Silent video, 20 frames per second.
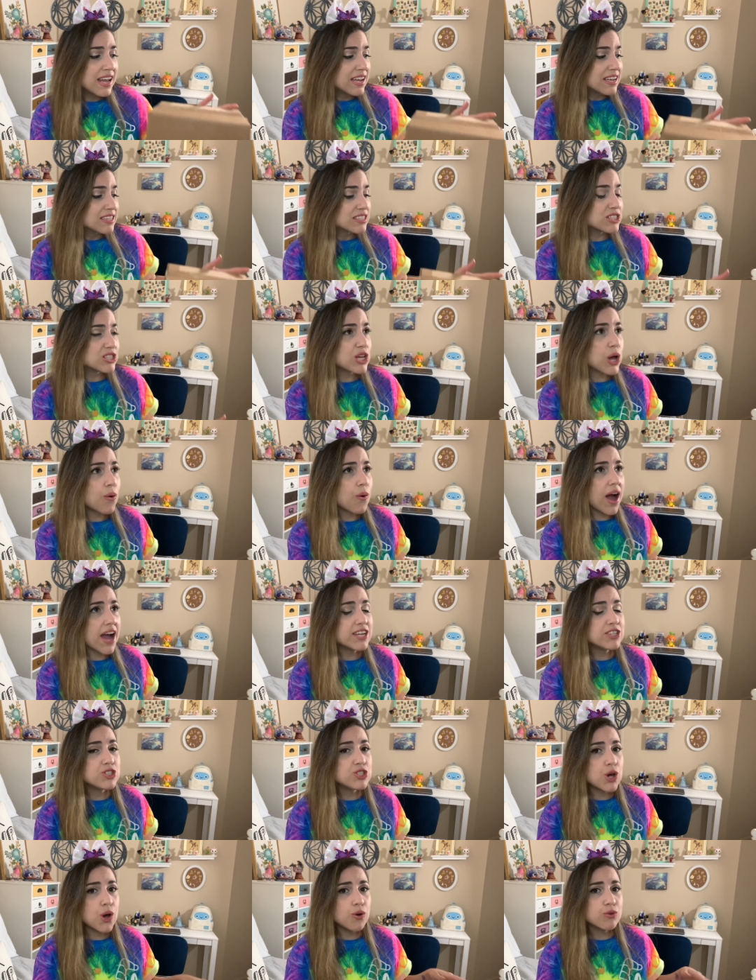So I
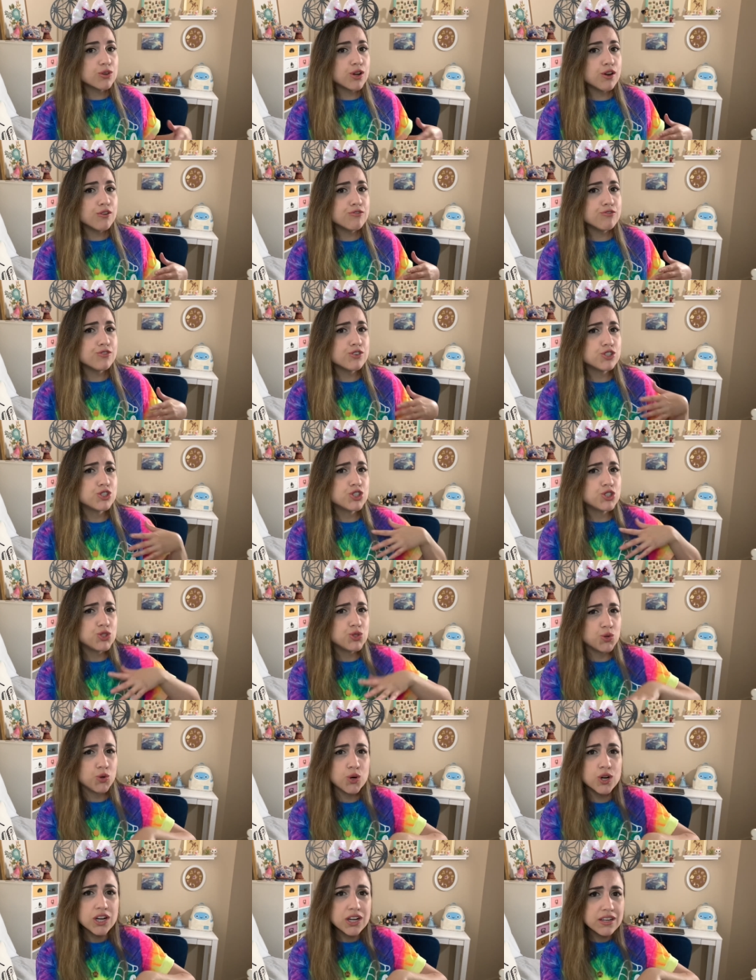don't know for
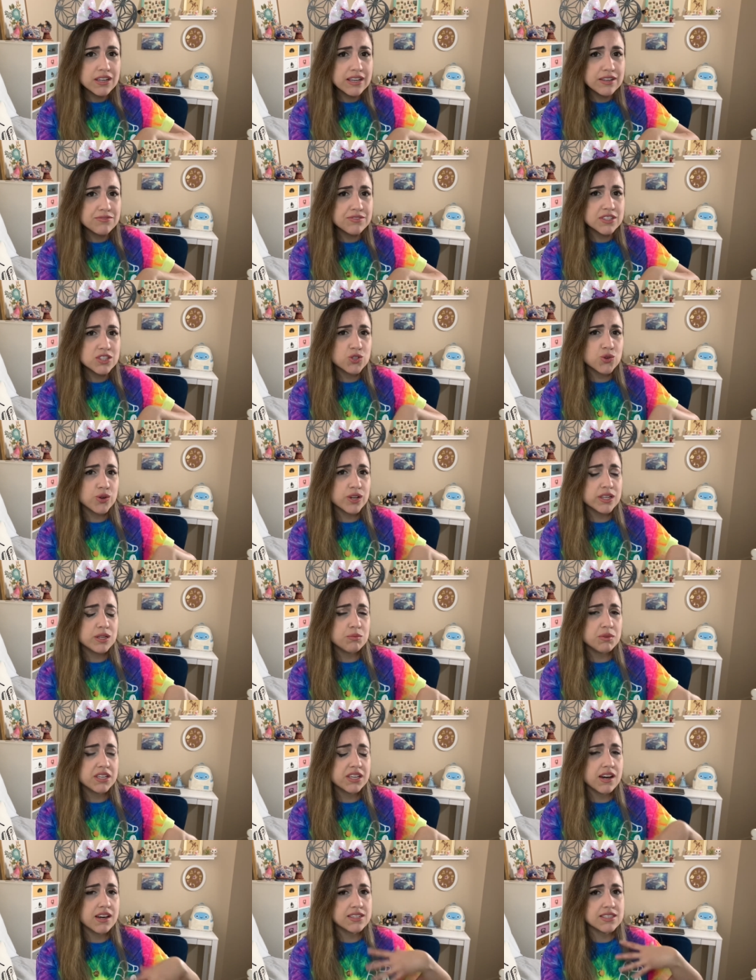sure if it's going to be
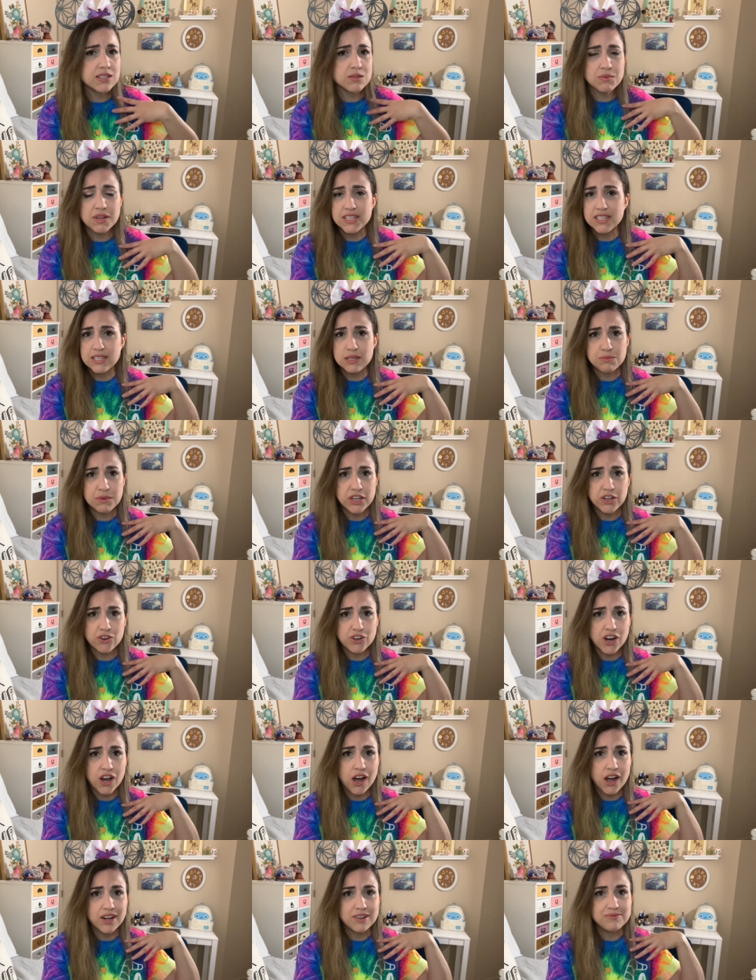customized to me or
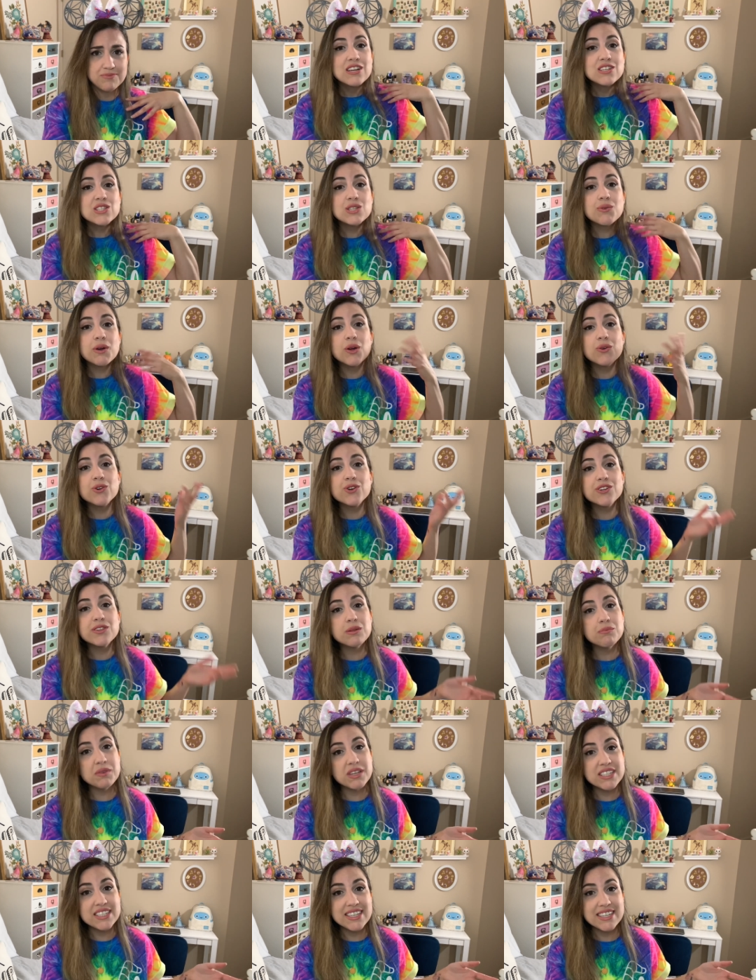not. So I ordered the
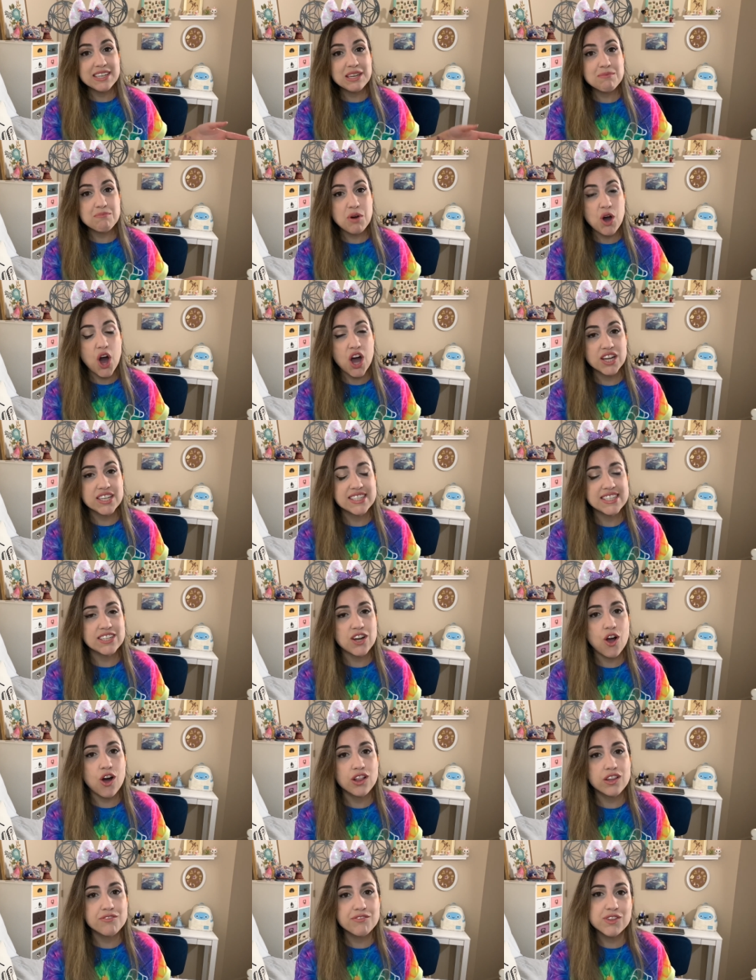B ticket box and
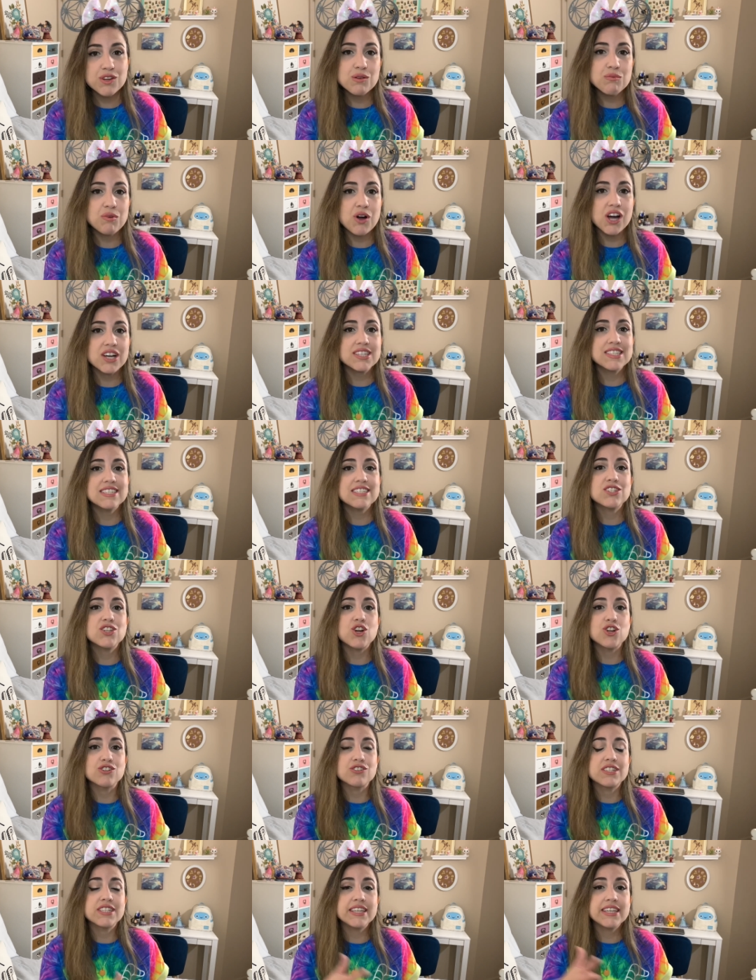all of their boxes
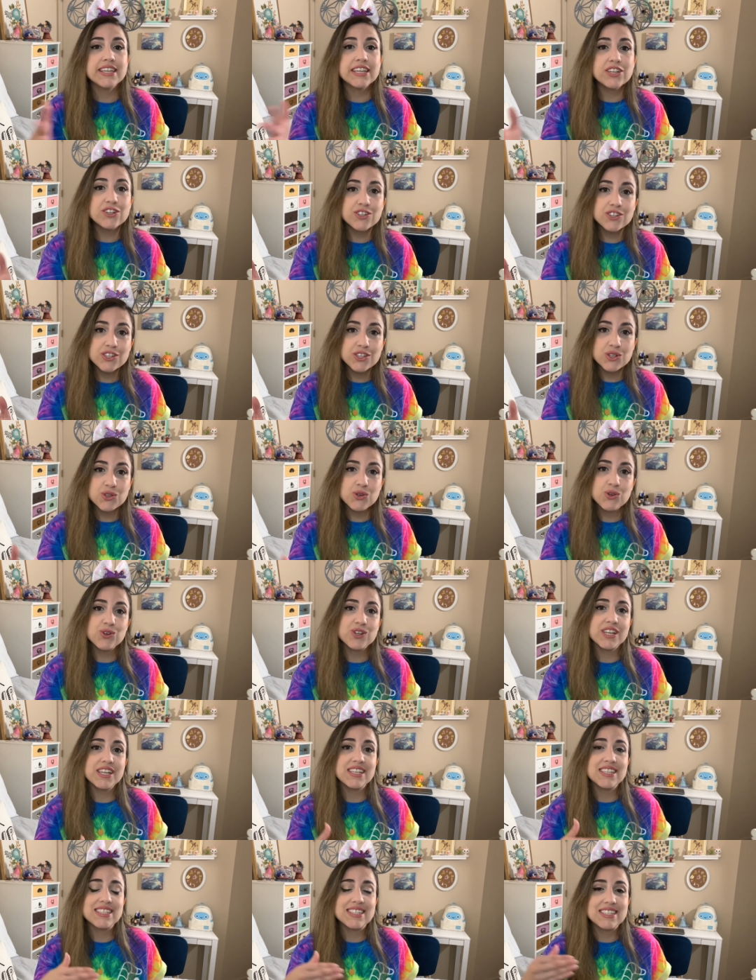are tiered
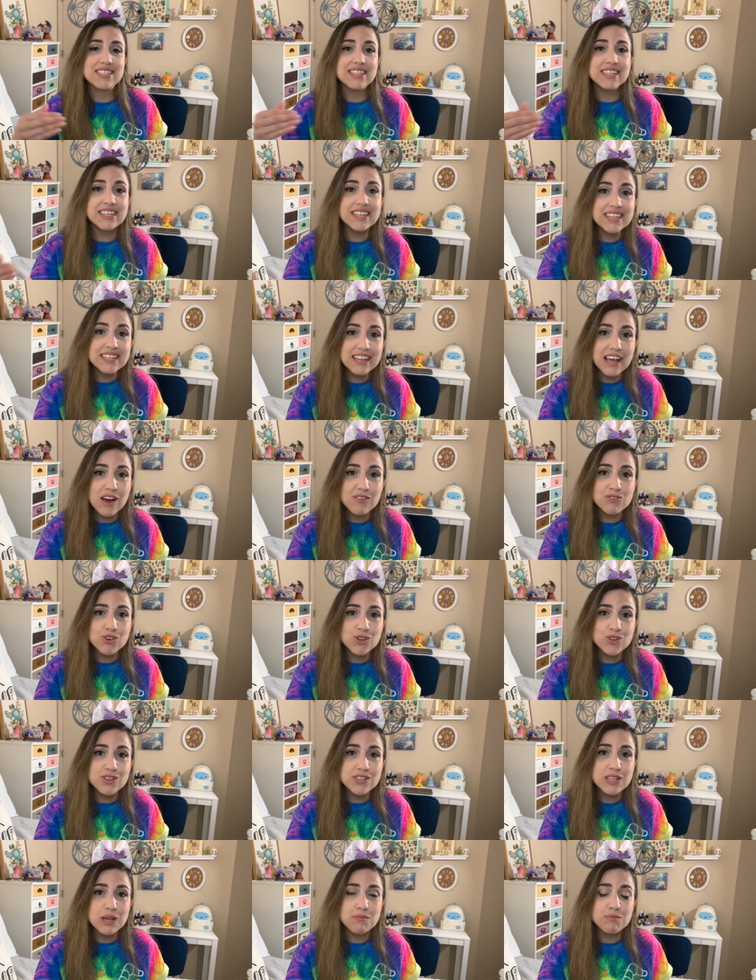according to ticket
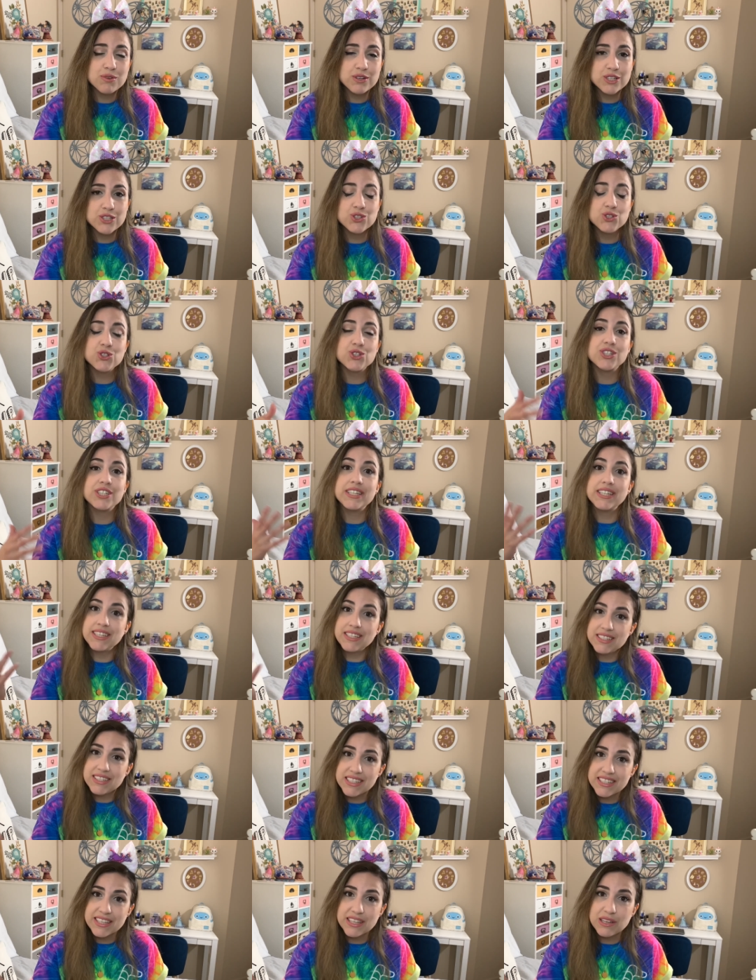levels. I'm pretty sure E
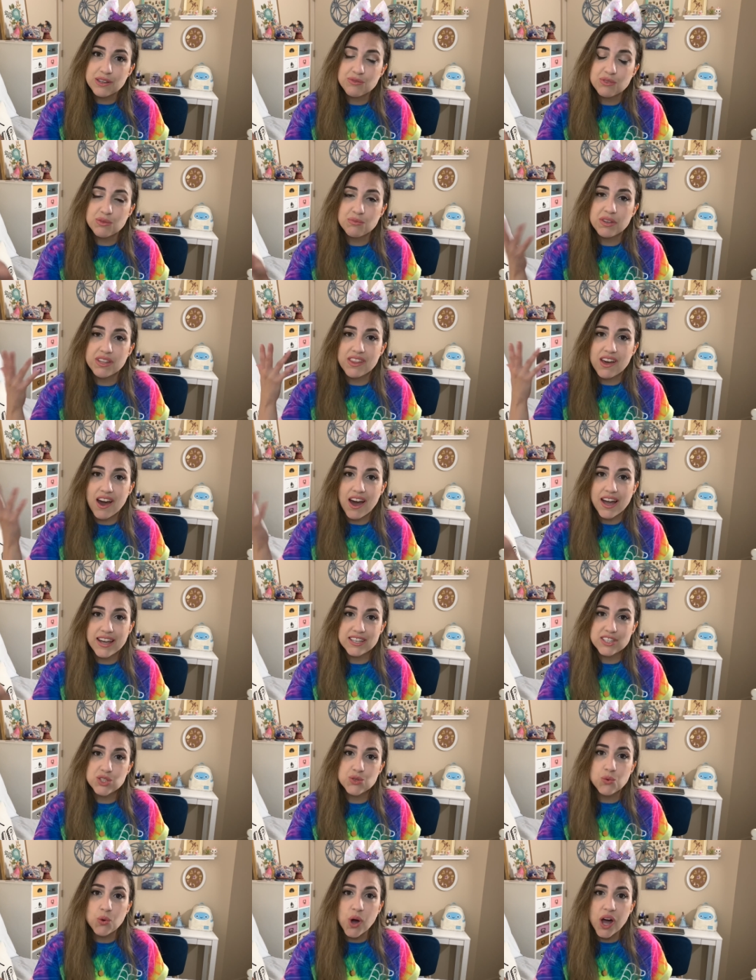ticket would be the
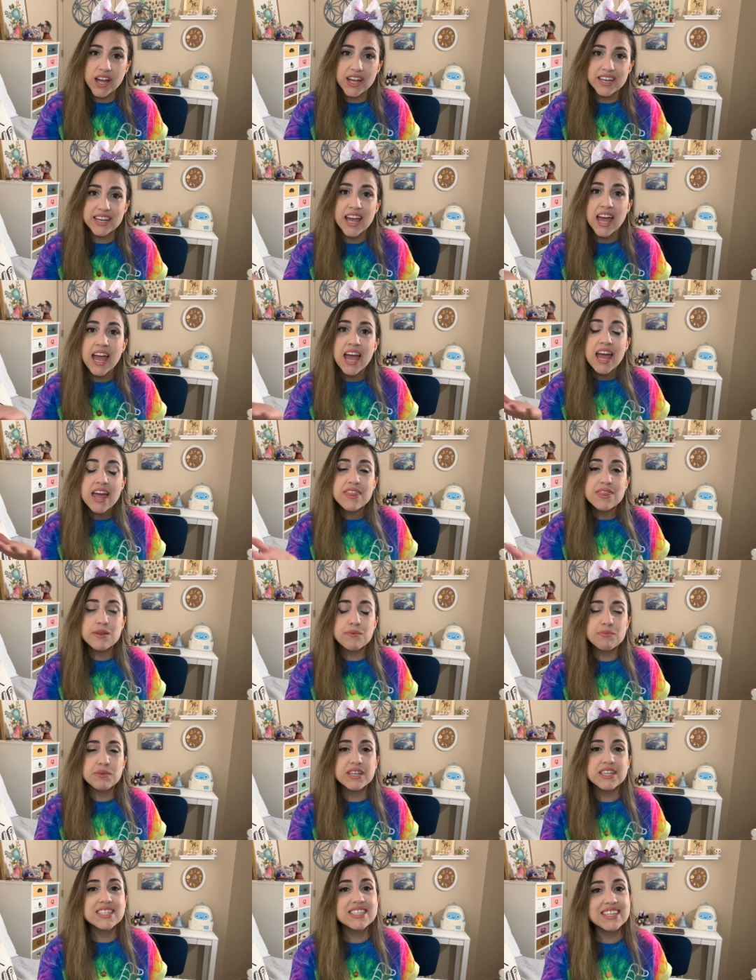highest one. The
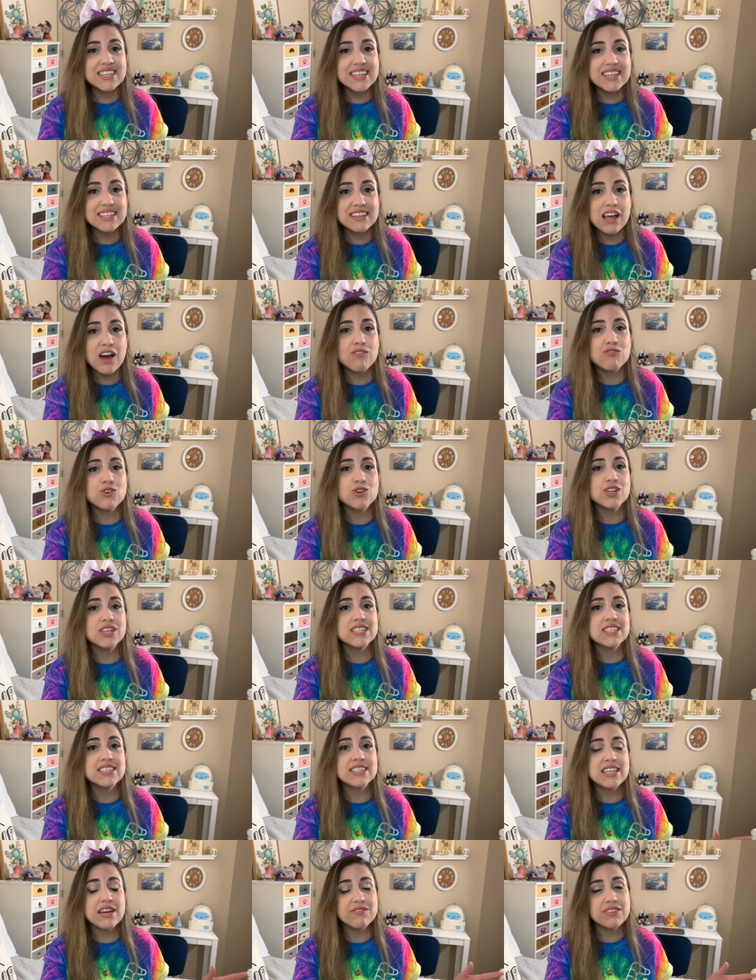B ticket level is
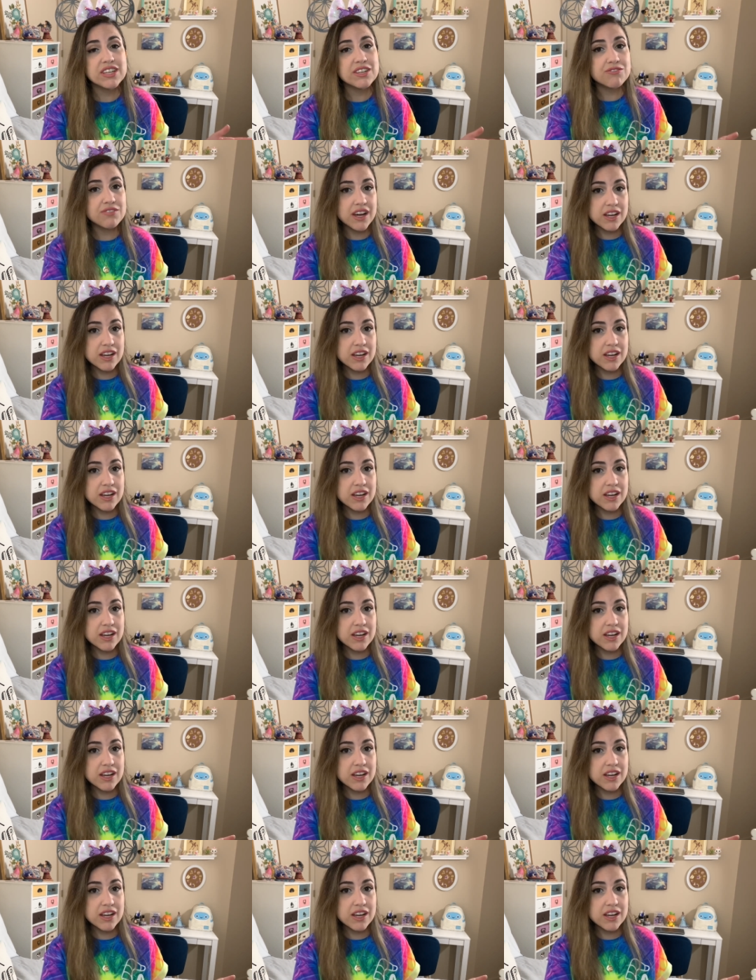$75.